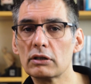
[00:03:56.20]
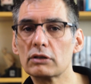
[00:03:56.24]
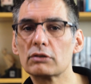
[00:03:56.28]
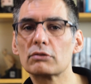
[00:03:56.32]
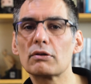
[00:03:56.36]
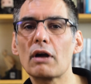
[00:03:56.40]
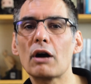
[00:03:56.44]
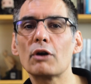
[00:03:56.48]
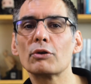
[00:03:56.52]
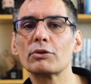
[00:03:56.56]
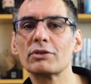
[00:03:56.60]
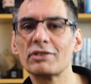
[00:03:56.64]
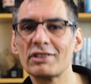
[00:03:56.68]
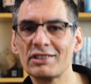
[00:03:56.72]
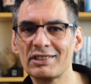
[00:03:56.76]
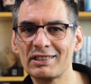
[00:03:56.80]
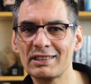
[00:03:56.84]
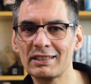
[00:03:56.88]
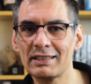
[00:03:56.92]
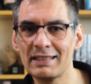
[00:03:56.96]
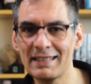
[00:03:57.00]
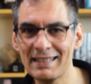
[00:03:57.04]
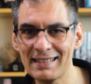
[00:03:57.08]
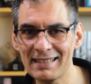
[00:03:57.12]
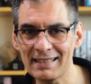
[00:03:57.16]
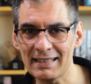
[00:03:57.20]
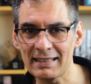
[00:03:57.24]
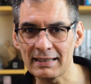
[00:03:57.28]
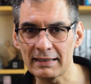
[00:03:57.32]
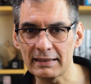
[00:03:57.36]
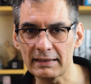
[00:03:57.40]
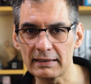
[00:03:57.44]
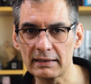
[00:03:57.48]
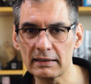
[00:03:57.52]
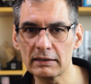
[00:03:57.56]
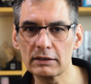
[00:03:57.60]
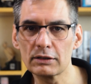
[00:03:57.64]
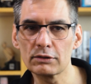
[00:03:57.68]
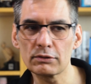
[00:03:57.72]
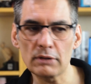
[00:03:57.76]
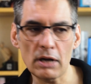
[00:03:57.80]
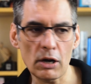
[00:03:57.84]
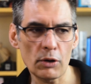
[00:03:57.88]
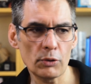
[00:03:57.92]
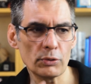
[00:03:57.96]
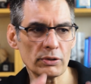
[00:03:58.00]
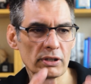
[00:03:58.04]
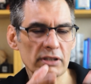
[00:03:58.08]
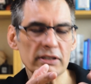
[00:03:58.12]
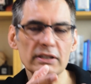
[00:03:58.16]
grounded design,
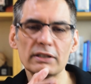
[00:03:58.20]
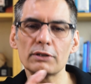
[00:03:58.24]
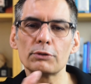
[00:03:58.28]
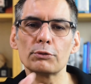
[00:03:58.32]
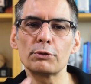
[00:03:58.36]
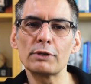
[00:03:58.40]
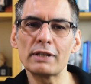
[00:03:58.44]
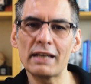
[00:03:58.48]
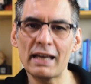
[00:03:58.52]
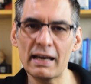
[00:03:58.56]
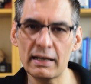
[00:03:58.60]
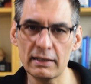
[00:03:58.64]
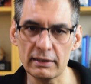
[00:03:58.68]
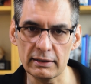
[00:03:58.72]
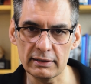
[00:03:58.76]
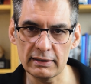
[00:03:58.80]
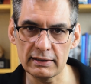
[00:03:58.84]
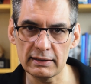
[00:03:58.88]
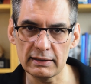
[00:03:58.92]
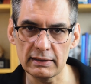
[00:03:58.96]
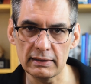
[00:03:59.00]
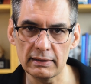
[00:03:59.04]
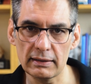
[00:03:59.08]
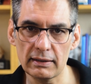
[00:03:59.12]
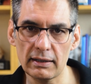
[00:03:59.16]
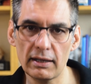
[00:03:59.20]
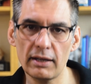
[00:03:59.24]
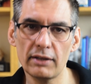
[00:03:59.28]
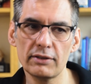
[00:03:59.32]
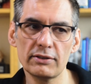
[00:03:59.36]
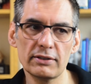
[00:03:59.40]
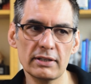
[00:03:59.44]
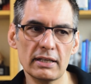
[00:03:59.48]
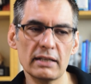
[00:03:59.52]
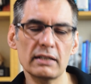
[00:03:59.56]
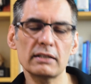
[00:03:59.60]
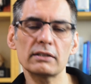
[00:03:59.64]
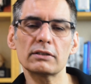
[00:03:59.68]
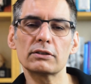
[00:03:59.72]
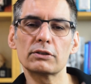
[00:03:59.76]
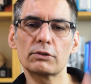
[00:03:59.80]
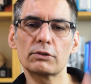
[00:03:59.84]
grounded in reality and then